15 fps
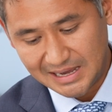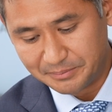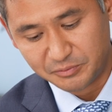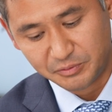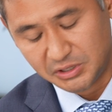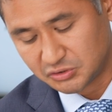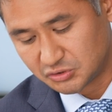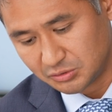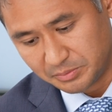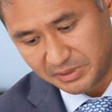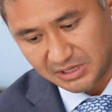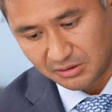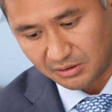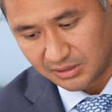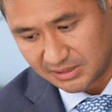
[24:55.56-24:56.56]
I mean, we used to
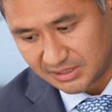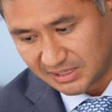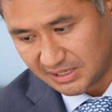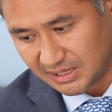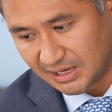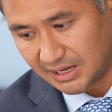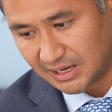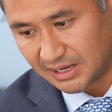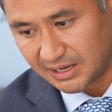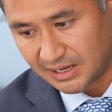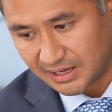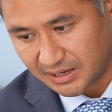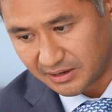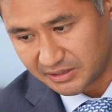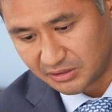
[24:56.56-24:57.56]
bring all the
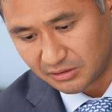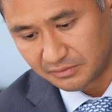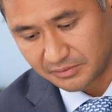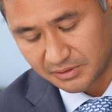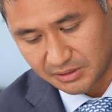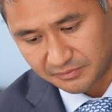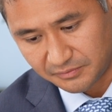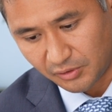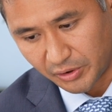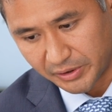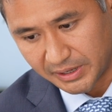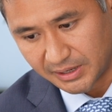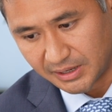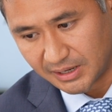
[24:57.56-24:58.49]
foreign